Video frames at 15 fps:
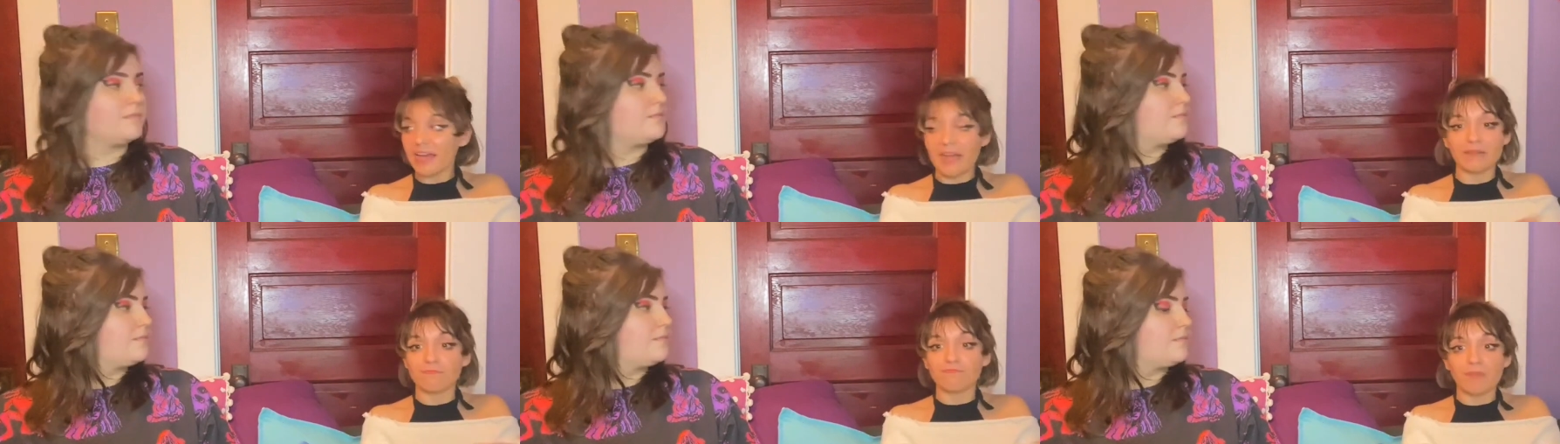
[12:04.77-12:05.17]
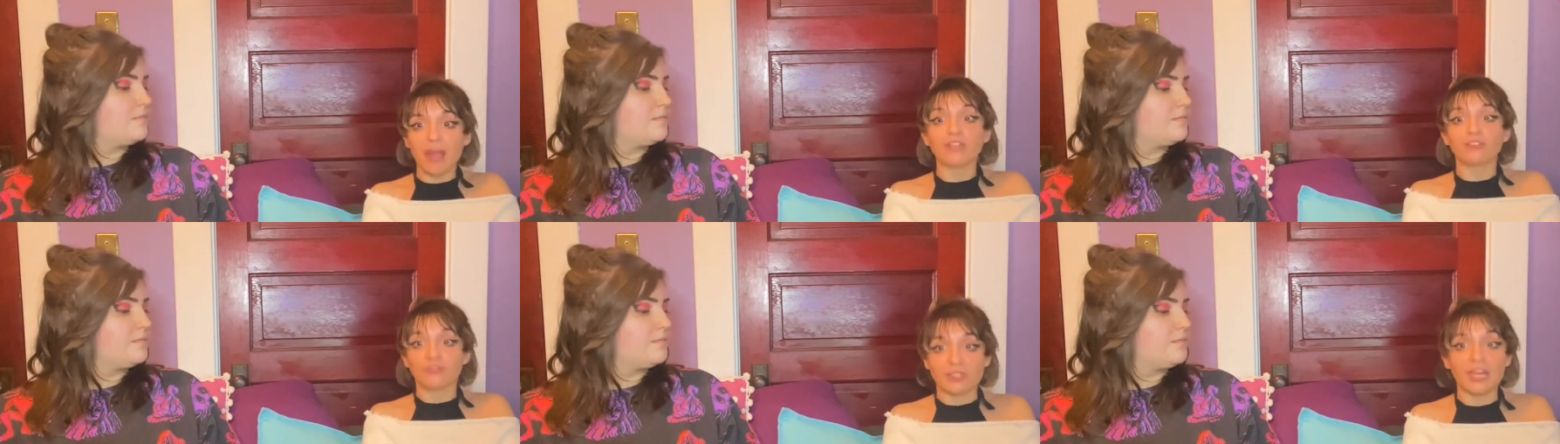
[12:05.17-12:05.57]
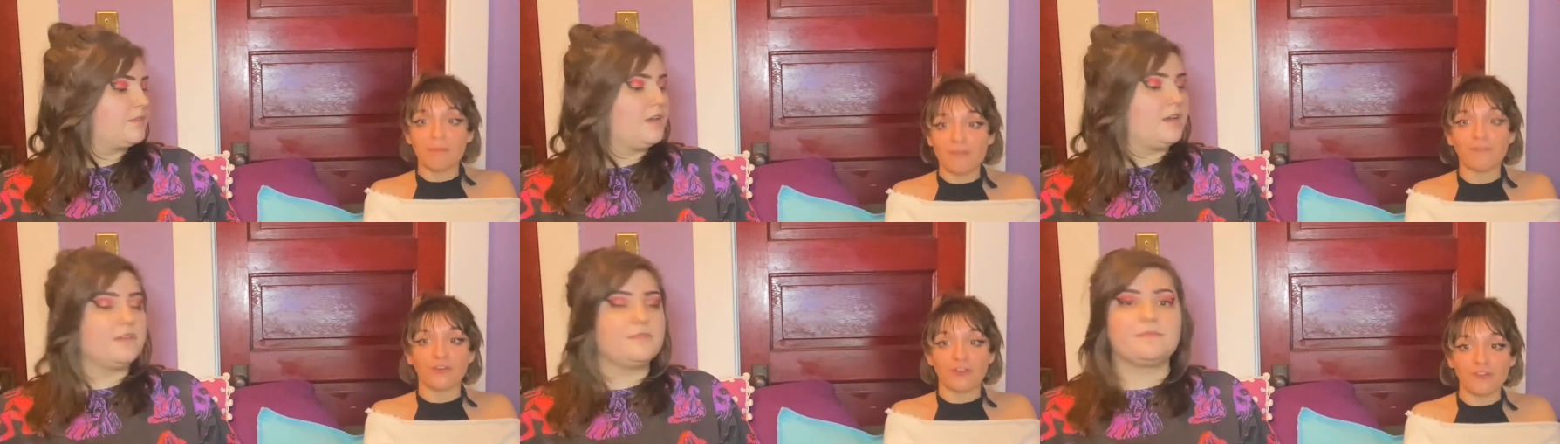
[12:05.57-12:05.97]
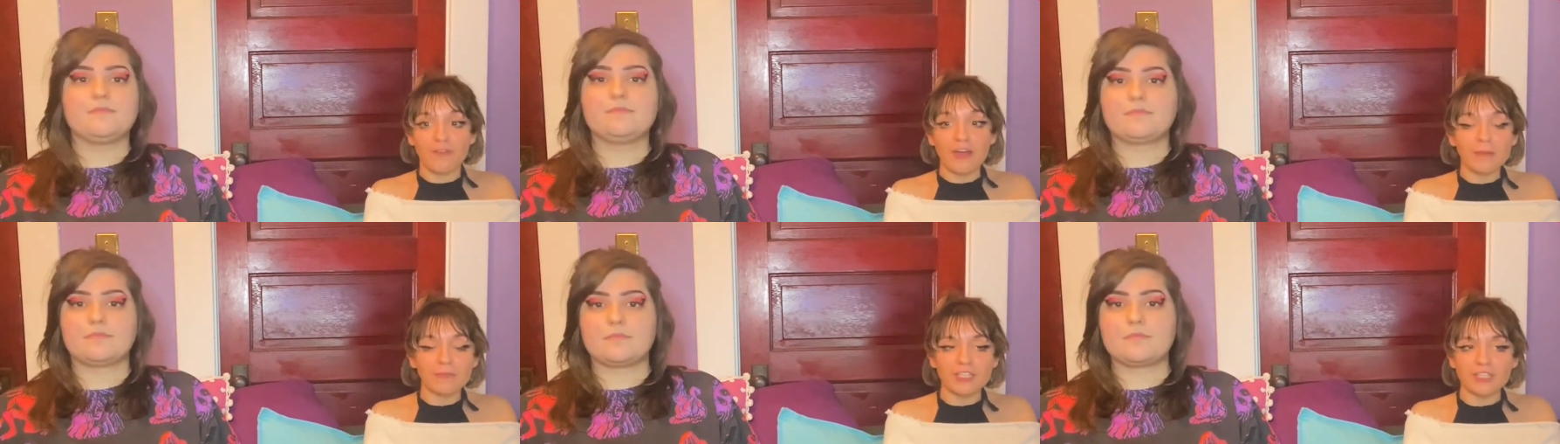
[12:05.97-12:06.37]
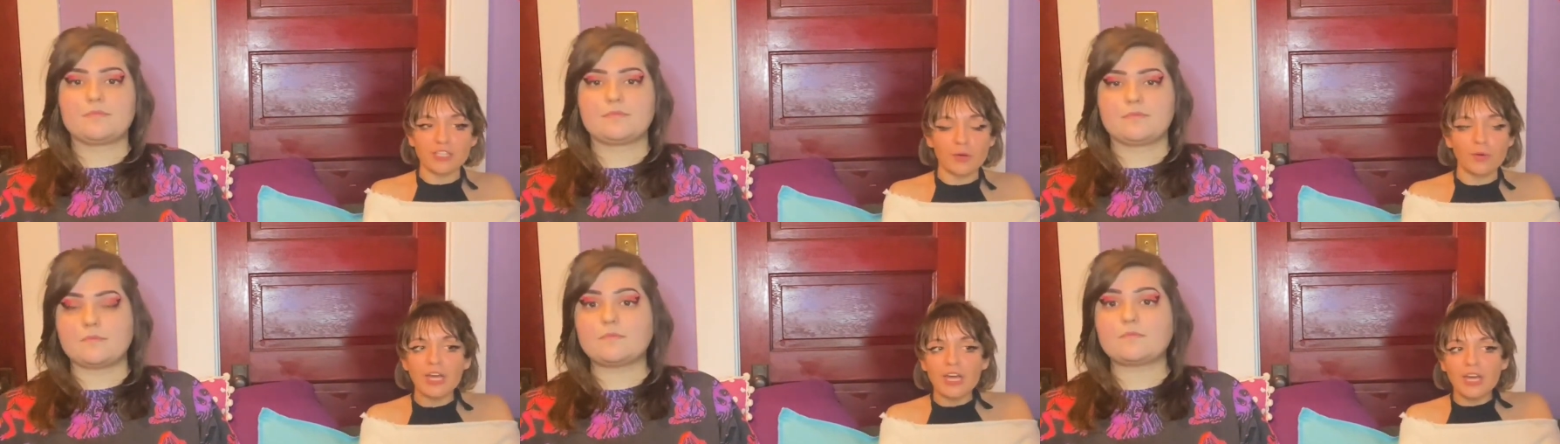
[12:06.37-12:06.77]
Speaker 1: and entertainment yeah. for your family.
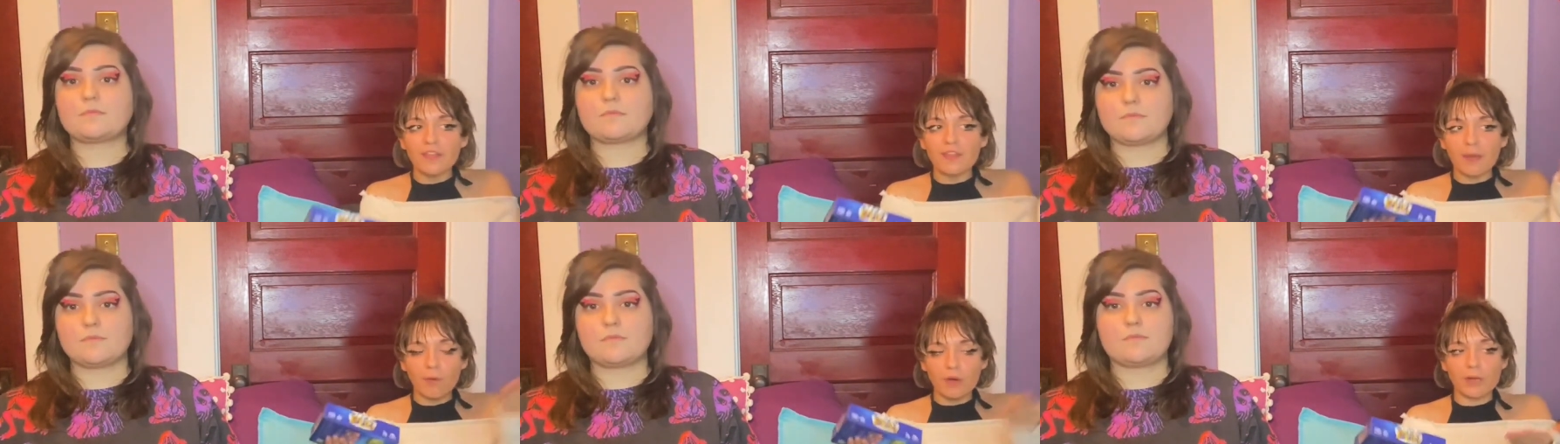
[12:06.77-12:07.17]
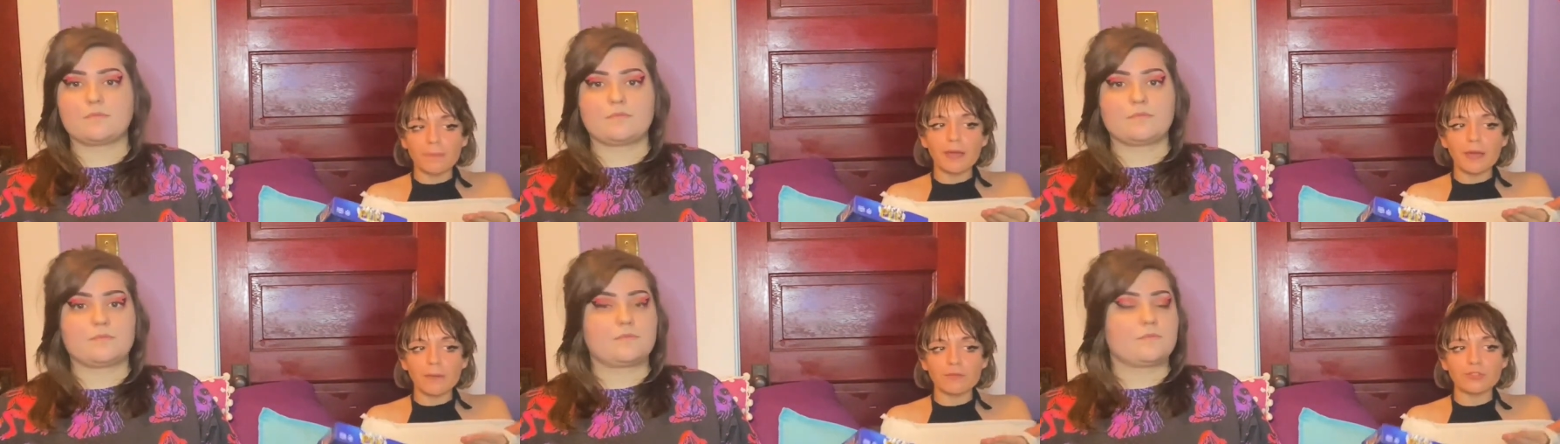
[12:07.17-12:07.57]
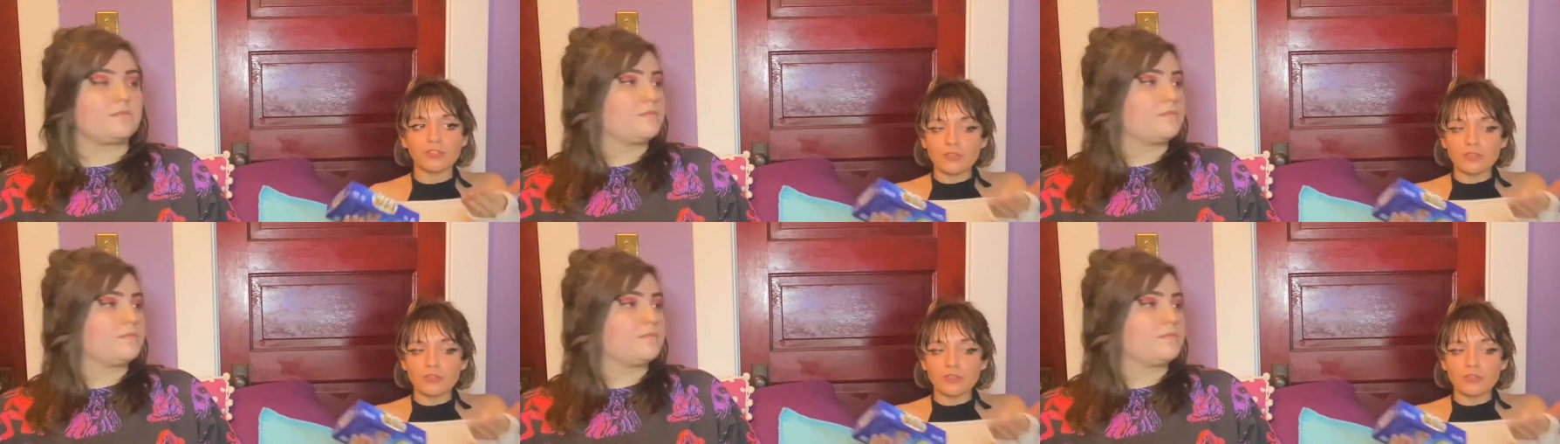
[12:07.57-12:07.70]
So they want to be able to